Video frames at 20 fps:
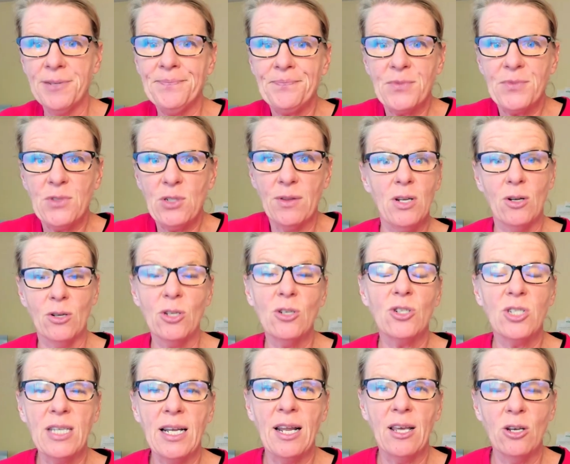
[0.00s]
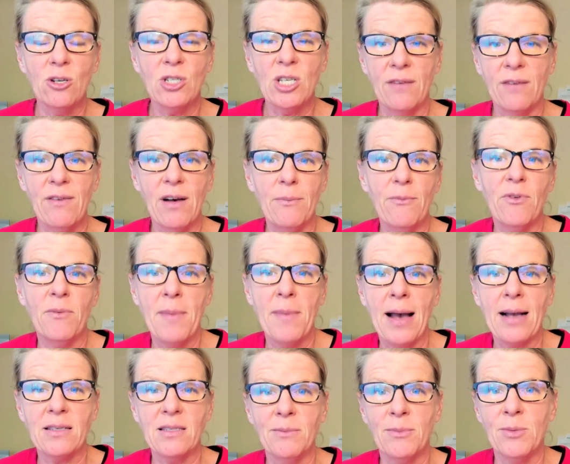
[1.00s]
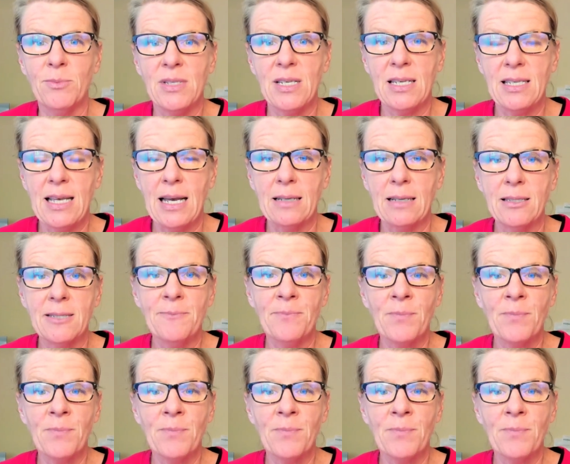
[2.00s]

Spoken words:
so that you're setting yourself up for maximum success.